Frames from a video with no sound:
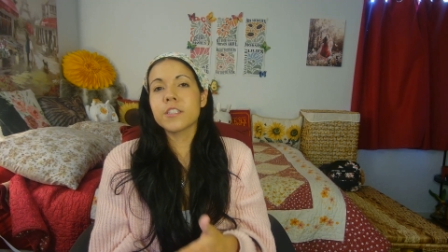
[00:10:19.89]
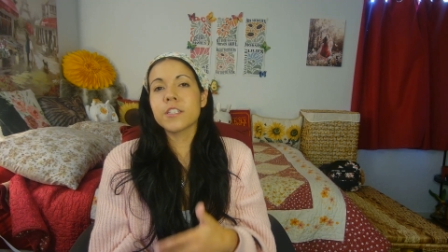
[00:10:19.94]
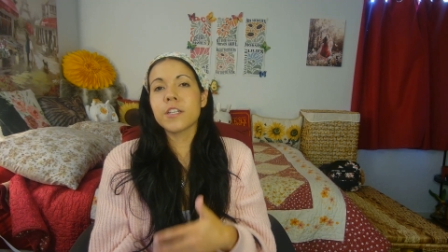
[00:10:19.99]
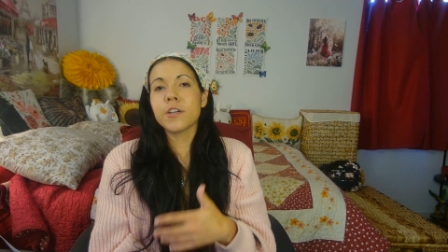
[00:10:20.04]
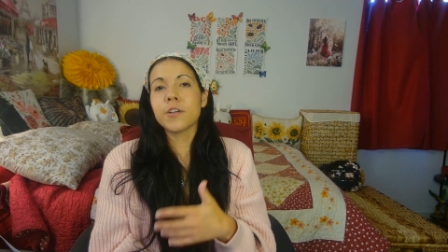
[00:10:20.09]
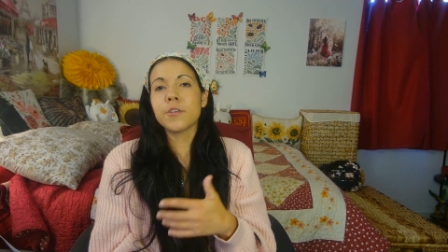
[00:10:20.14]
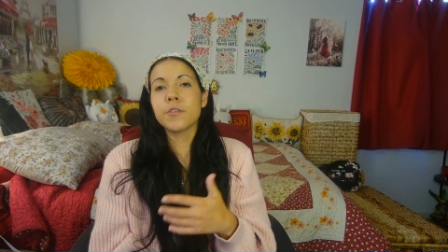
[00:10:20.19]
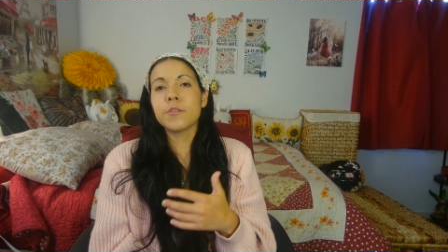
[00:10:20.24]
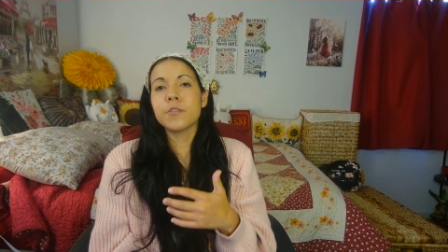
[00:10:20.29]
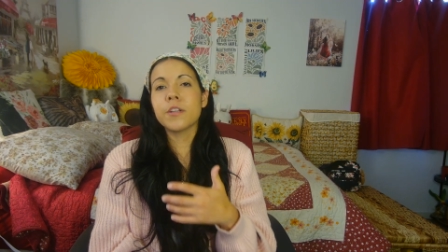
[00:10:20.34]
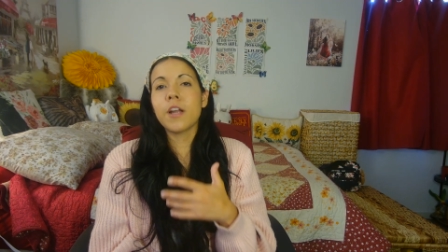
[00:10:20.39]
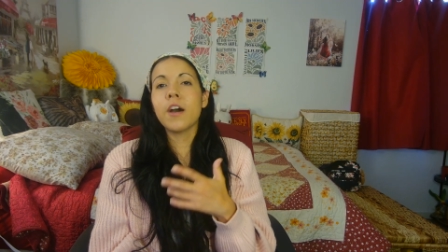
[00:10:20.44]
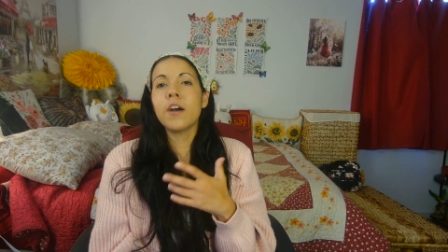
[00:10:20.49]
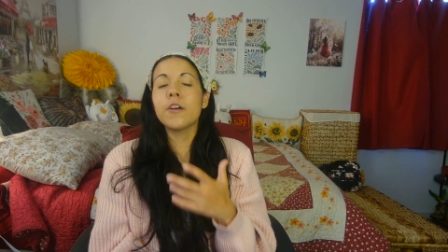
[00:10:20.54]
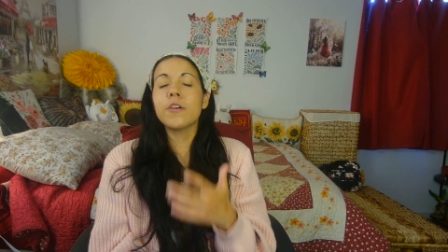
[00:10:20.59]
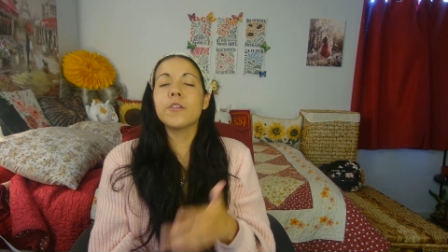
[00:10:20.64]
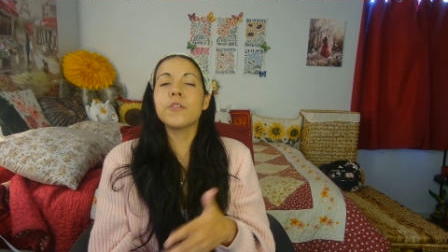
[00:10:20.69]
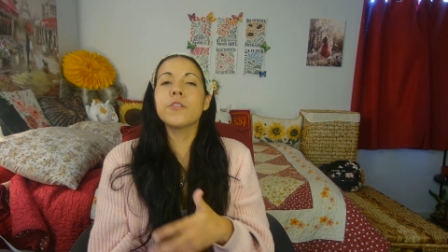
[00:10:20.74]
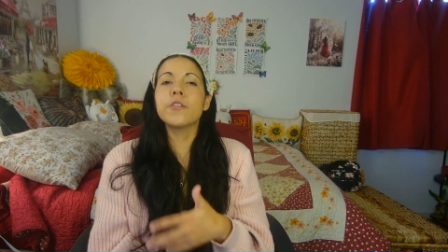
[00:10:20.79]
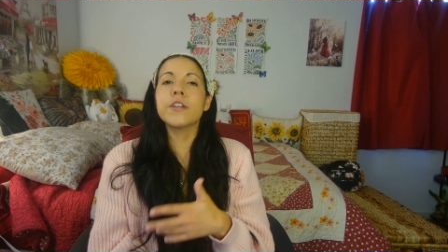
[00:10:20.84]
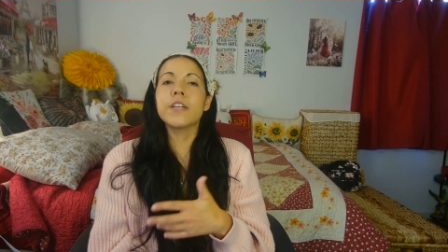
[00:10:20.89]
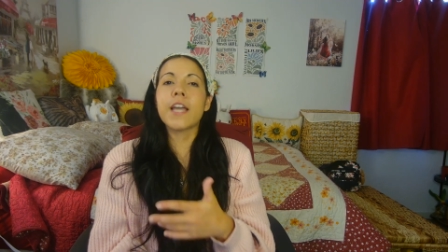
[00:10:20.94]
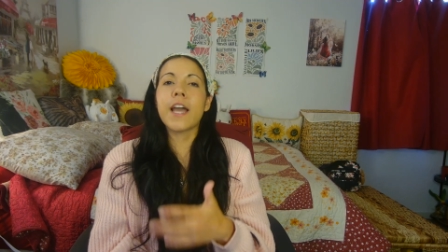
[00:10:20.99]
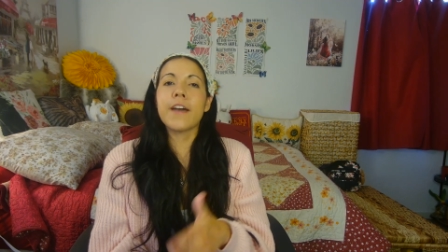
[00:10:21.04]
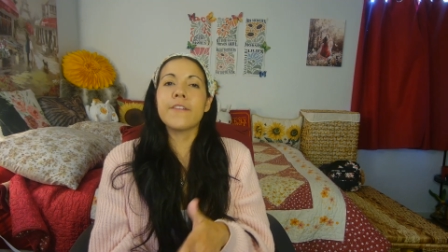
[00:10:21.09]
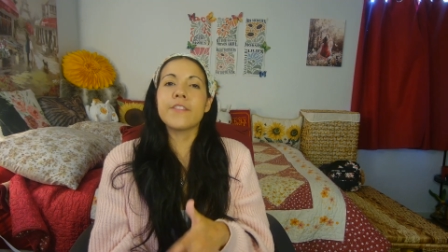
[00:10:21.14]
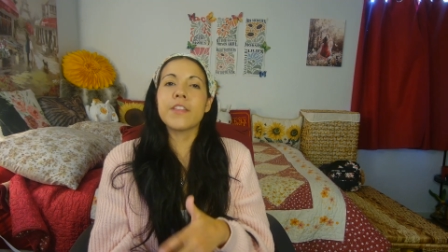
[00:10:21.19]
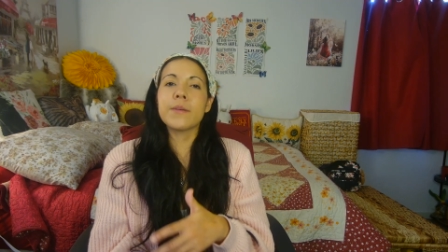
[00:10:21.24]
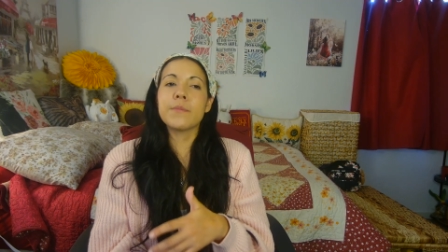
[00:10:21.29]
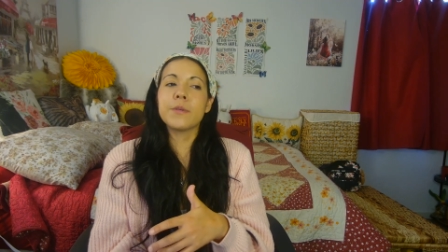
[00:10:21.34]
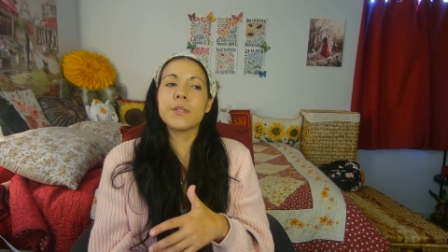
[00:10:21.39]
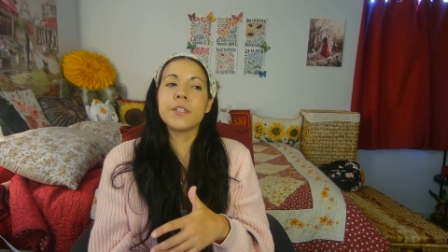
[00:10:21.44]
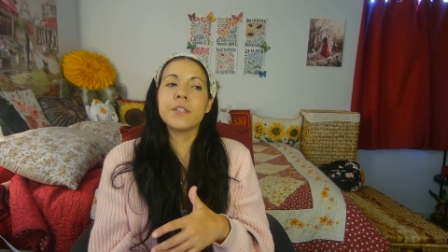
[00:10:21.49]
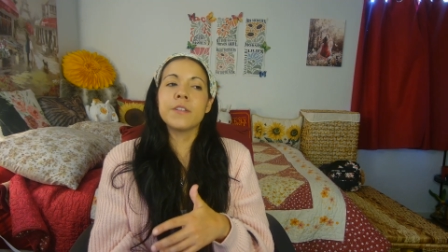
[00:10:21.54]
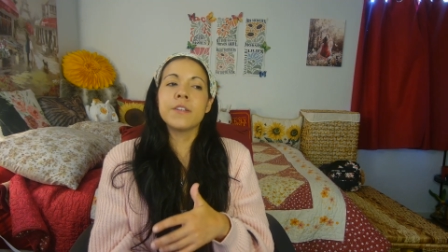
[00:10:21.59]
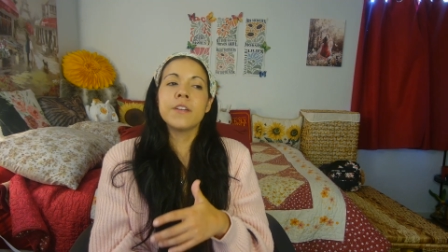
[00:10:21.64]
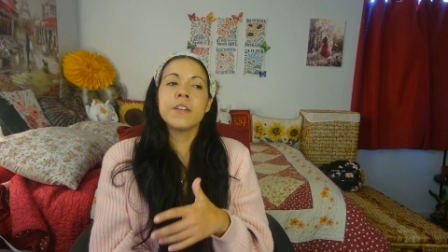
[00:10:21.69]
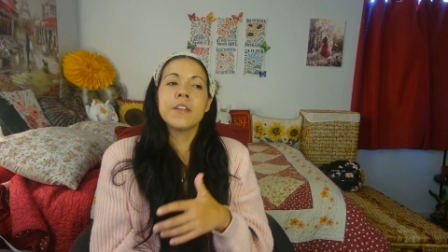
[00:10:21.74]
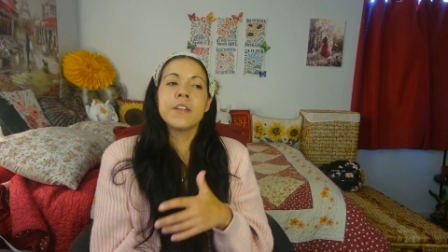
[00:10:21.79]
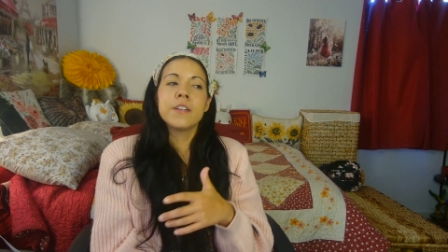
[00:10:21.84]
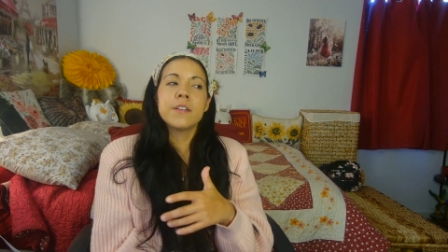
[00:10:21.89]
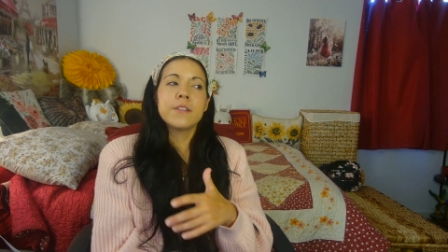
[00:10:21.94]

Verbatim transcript: So not only have they been